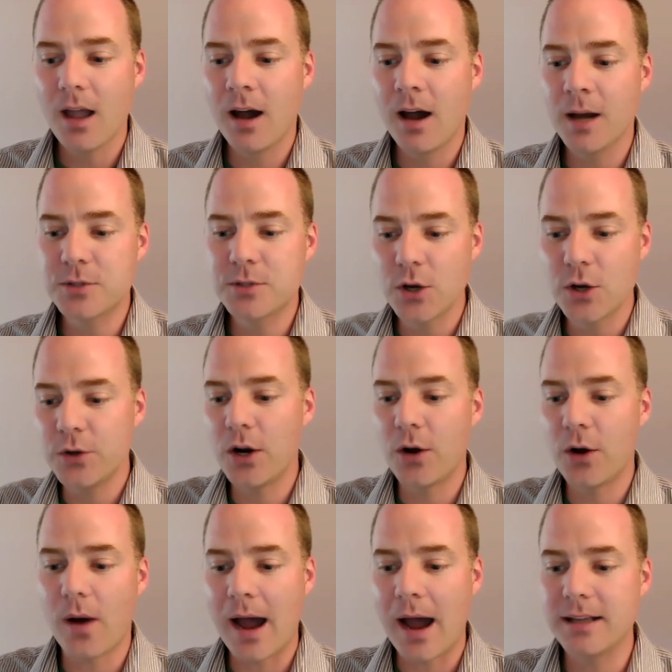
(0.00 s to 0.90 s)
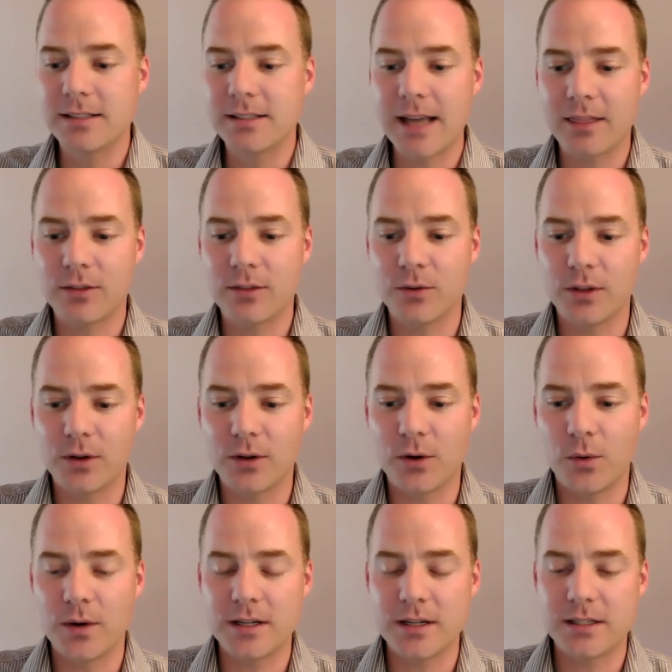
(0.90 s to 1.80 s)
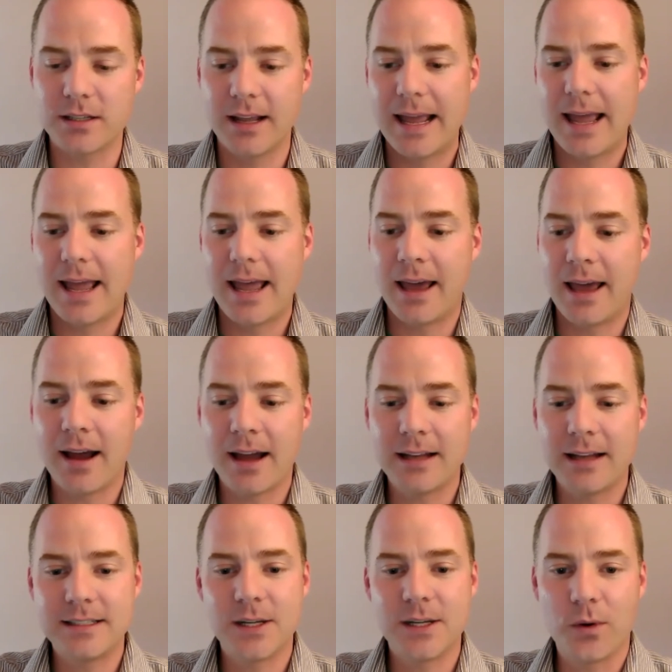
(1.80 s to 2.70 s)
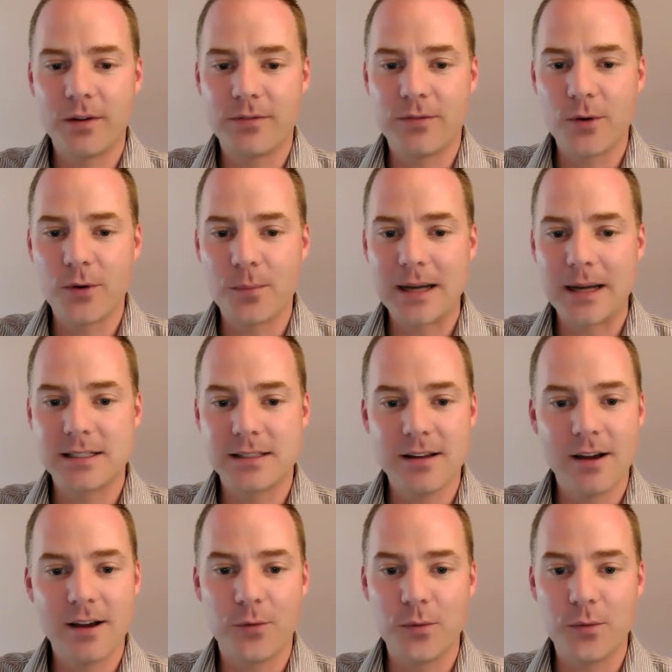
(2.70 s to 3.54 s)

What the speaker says: So, you know, I sat through the course and I did one for myself,